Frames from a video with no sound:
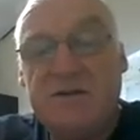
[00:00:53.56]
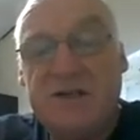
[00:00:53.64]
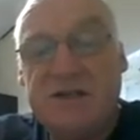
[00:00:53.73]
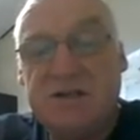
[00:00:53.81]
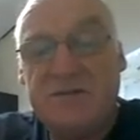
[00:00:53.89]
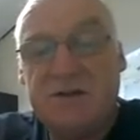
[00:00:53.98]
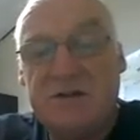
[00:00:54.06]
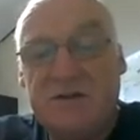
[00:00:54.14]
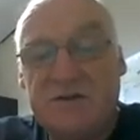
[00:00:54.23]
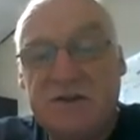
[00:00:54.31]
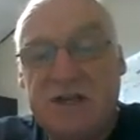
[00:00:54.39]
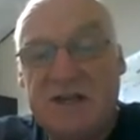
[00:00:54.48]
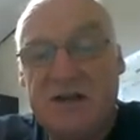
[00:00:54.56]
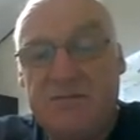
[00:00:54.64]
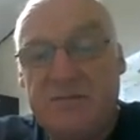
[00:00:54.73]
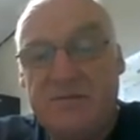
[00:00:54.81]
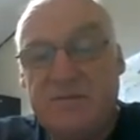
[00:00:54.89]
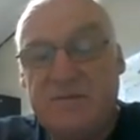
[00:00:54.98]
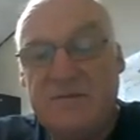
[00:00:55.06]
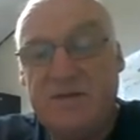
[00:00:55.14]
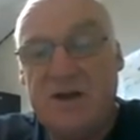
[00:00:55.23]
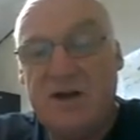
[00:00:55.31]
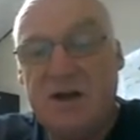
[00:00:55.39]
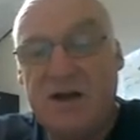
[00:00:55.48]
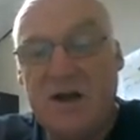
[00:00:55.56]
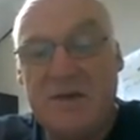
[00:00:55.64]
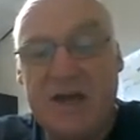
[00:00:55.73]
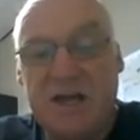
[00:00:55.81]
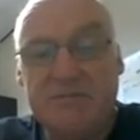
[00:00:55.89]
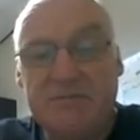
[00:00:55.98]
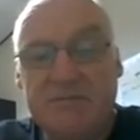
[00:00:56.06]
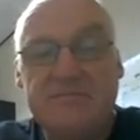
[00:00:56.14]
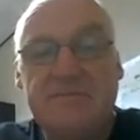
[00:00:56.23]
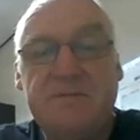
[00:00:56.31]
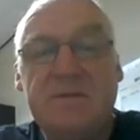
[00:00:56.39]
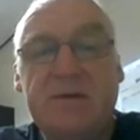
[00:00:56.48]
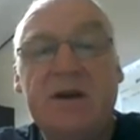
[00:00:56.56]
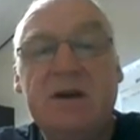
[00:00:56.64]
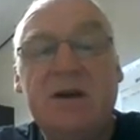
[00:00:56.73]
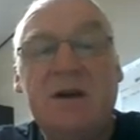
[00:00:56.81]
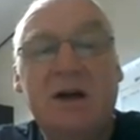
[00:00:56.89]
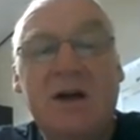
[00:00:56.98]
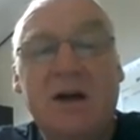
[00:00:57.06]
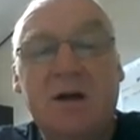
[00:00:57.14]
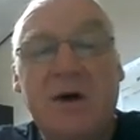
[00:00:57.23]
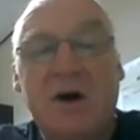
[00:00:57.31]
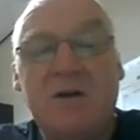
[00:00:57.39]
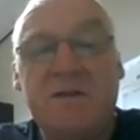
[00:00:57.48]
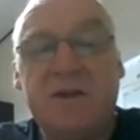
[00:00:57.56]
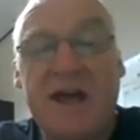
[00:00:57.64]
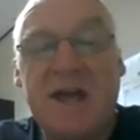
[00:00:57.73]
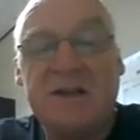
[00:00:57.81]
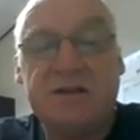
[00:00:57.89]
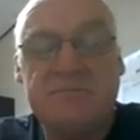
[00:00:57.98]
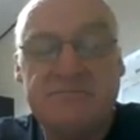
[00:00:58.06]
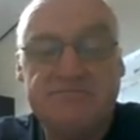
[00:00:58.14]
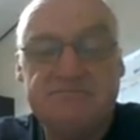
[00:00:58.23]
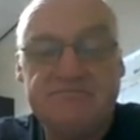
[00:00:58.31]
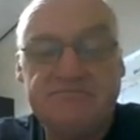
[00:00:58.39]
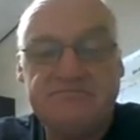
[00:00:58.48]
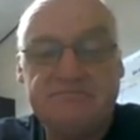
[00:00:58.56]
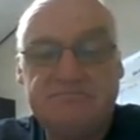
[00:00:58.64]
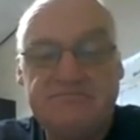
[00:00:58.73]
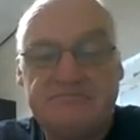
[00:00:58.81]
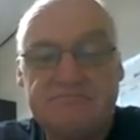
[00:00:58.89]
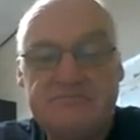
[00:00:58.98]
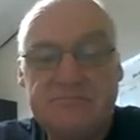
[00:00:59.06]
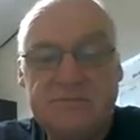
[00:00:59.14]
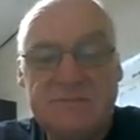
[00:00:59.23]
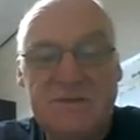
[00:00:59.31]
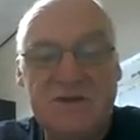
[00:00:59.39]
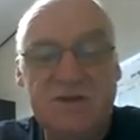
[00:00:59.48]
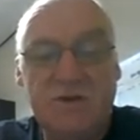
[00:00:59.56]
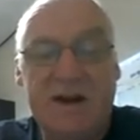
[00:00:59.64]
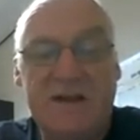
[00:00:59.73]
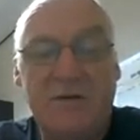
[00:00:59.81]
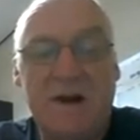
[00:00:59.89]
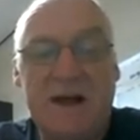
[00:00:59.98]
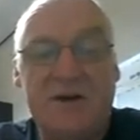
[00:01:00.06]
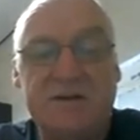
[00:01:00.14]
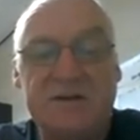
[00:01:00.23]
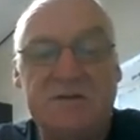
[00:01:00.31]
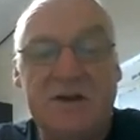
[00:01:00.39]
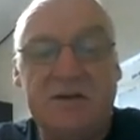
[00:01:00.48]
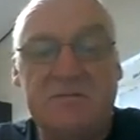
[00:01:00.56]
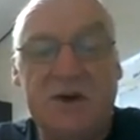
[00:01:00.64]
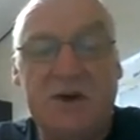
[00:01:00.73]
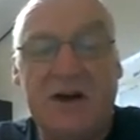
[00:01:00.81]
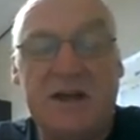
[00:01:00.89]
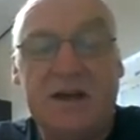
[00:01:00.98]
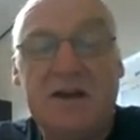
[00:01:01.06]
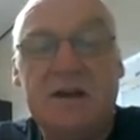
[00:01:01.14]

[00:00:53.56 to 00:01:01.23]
systems, and you'll see coming in over the next 24 hours, and by